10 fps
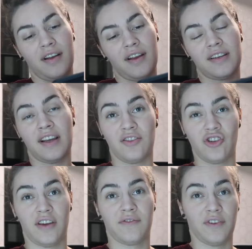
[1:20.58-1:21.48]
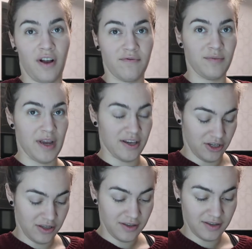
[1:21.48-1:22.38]
I texted Jess for
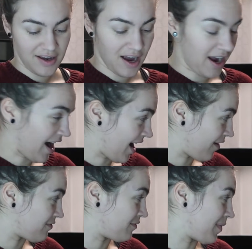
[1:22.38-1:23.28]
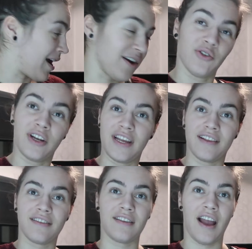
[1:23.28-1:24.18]
confirmation. I have my
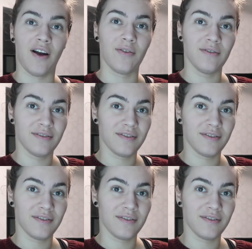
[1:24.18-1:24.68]
ingredients now.